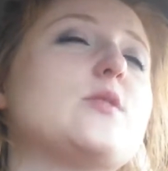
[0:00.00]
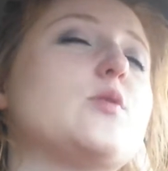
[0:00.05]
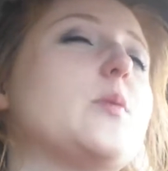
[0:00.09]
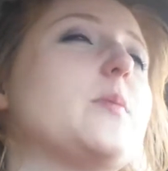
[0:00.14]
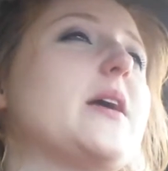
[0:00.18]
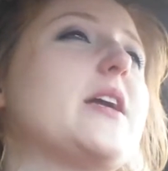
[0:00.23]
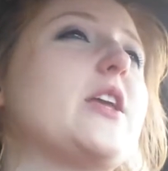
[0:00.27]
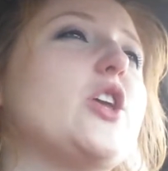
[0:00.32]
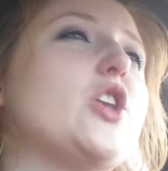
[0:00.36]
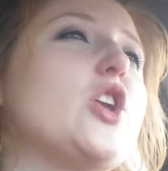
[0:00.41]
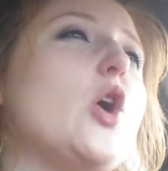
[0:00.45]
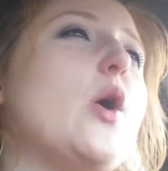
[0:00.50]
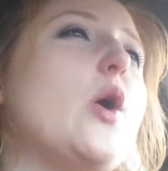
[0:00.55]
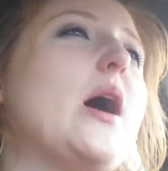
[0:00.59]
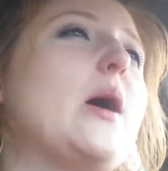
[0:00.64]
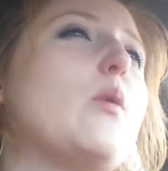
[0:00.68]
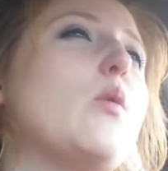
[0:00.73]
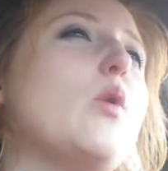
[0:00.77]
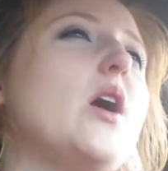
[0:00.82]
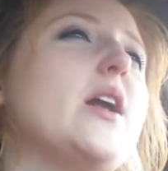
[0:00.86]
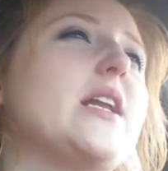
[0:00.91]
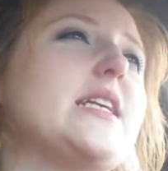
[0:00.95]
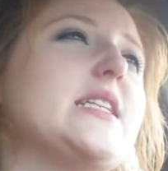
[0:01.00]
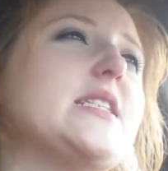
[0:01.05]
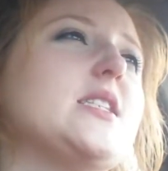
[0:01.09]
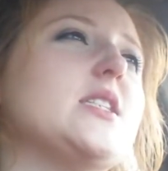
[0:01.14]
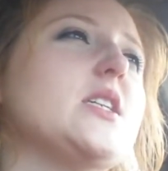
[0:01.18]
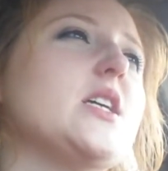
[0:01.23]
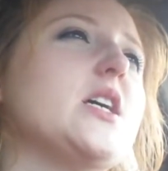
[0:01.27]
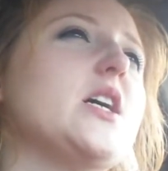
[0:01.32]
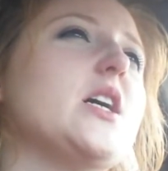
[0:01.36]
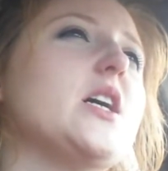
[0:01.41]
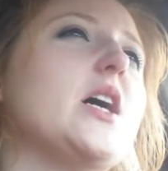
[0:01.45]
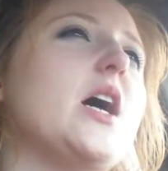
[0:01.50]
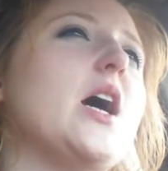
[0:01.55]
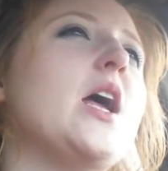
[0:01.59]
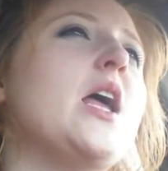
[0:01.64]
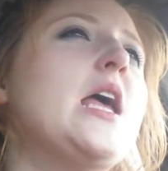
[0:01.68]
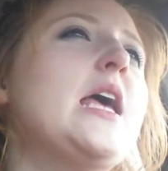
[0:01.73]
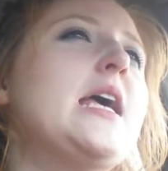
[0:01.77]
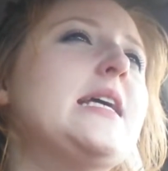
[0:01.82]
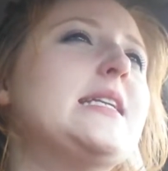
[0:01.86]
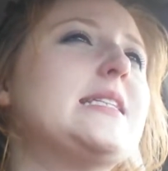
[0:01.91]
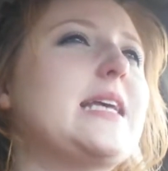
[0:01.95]
So I'm like, I wanted to
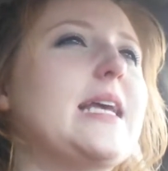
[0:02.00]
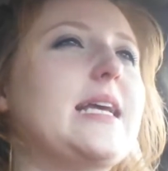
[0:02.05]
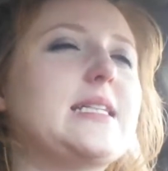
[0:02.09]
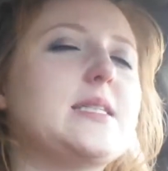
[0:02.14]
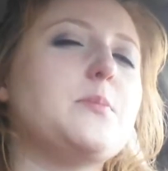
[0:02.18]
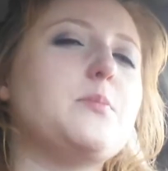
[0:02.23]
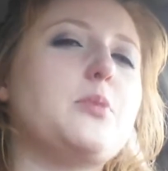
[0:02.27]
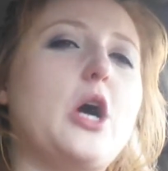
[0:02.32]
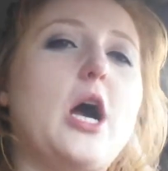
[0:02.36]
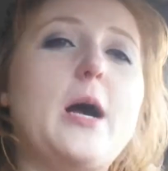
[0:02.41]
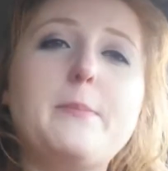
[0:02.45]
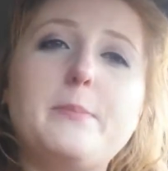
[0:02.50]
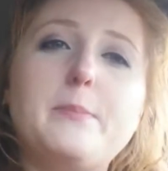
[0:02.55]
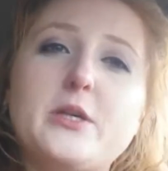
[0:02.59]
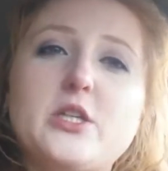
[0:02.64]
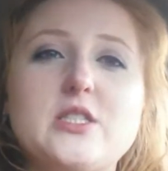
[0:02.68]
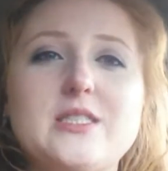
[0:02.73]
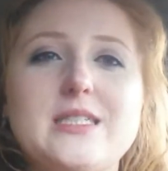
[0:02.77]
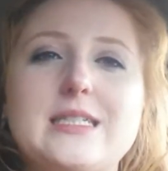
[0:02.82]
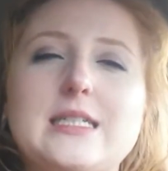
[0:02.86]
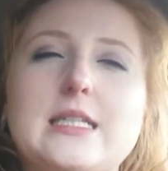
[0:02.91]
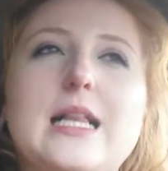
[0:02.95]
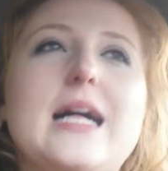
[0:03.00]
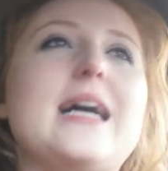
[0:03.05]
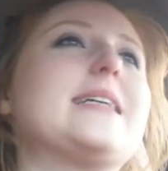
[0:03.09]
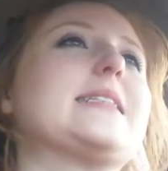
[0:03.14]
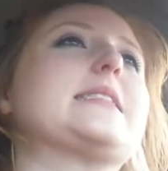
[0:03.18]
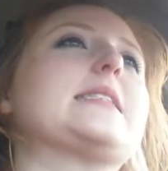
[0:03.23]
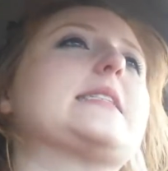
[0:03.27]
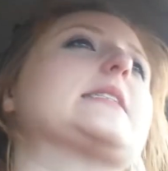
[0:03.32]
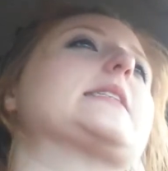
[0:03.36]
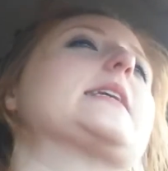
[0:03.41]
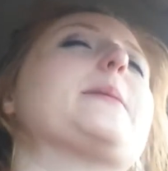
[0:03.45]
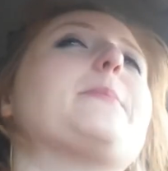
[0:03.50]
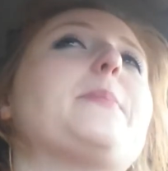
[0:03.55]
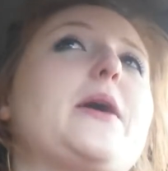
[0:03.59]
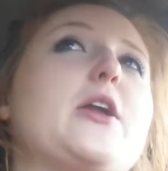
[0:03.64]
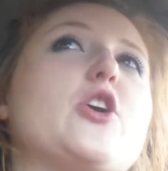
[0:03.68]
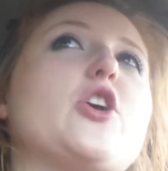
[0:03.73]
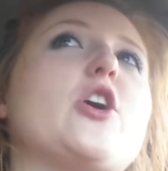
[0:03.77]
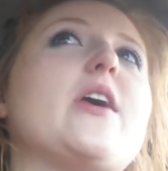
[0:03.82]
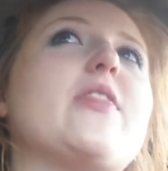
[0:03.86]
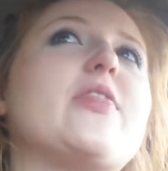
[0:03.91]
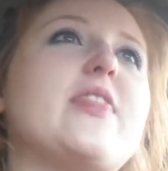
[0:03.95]
take some prop building classes, get
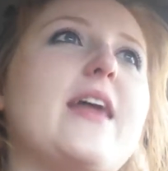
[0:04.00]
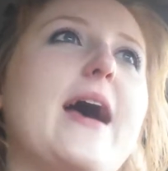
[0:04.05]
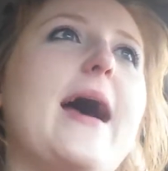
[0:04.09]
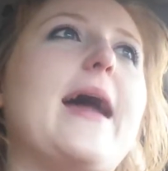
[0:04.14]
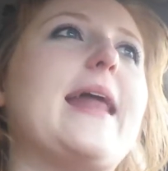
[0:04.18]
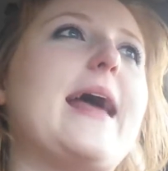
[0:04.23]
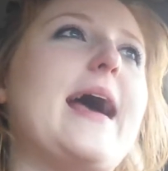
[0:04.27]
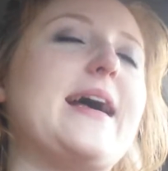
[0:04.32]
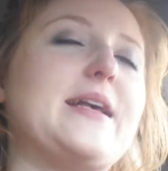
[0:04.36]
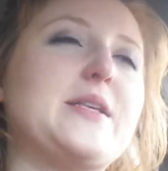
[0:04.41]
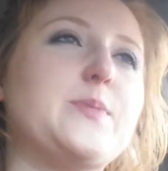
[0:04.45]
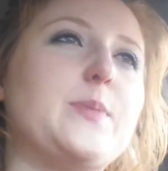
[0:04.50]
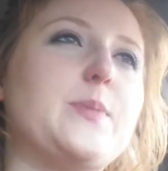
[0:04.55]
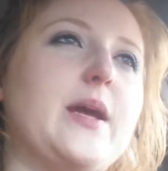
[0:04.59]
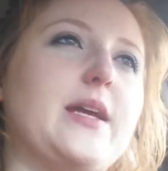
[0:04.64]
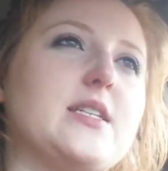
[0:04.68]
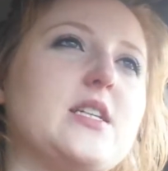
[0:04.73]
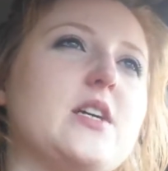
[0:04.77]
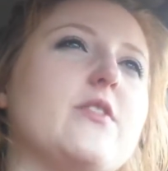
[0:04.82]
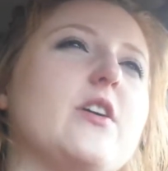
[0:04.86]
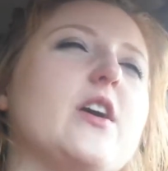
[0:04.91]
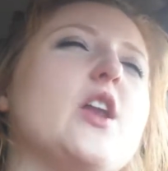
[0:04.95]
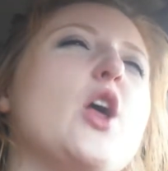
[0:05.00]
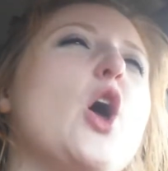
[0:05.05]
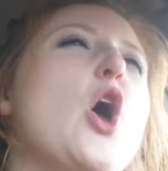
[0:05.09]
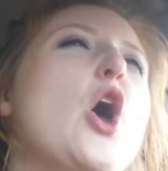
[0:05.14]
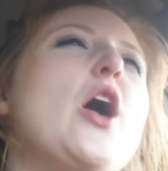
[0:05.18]
better at that aspect of it.